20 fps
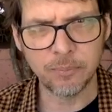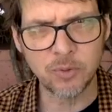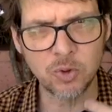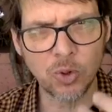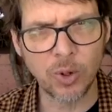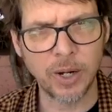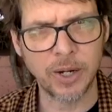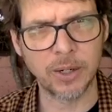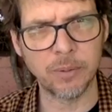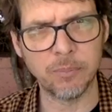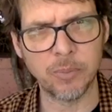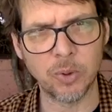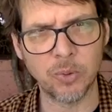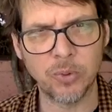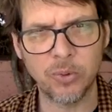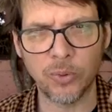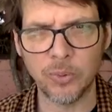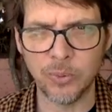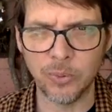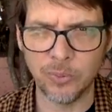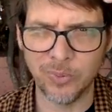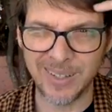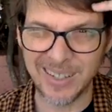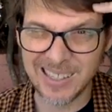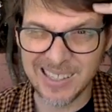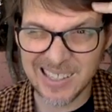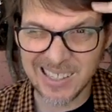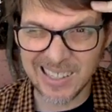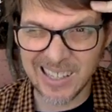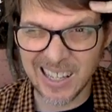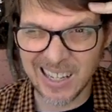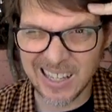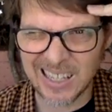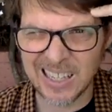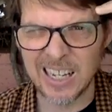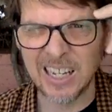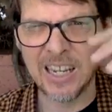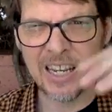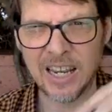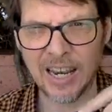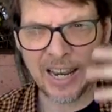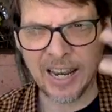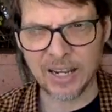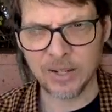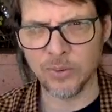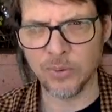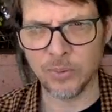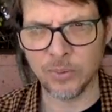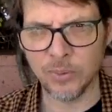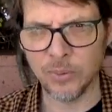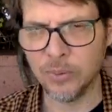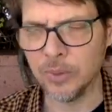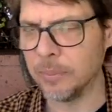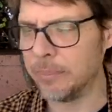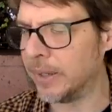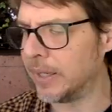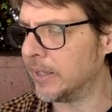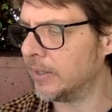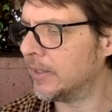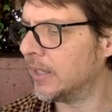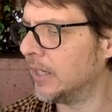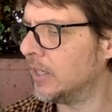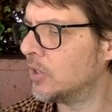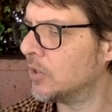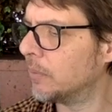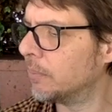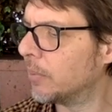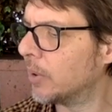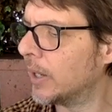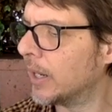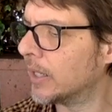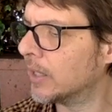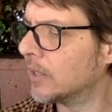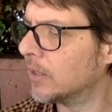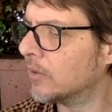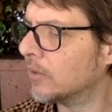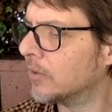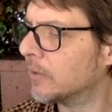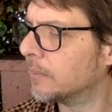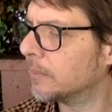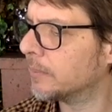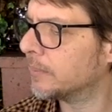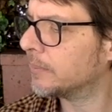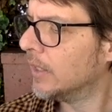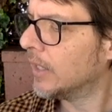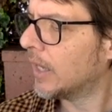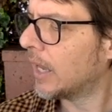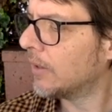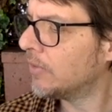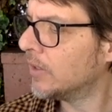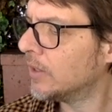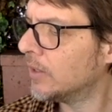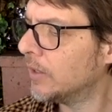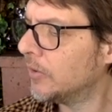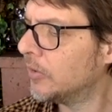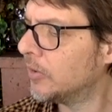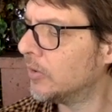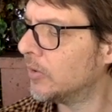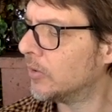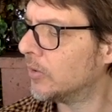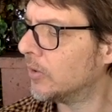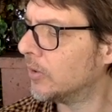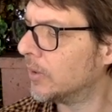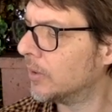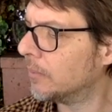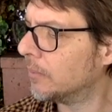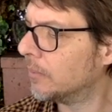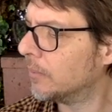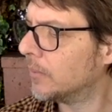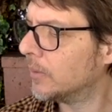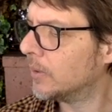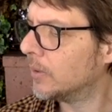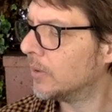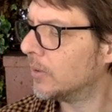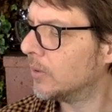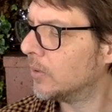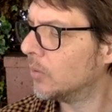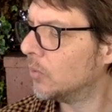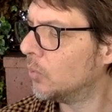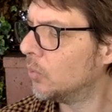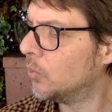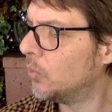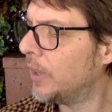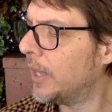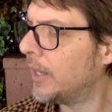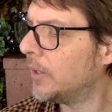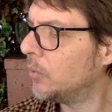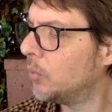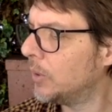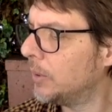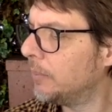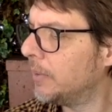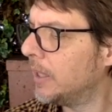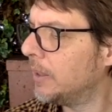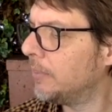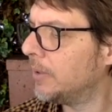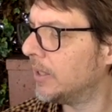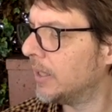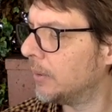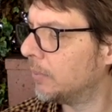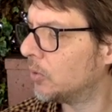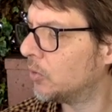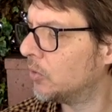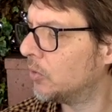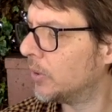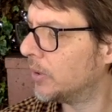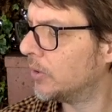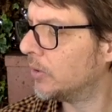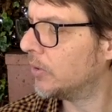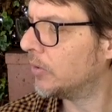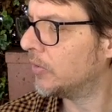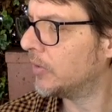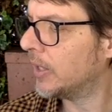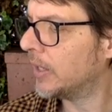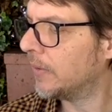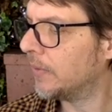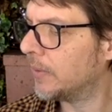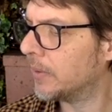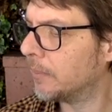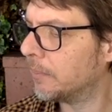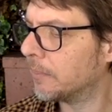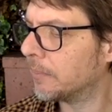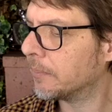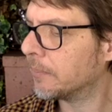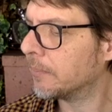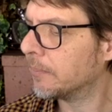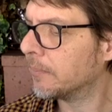trying both through intellect and through a meditation practice. Having listened to them, then we may be able to understand them.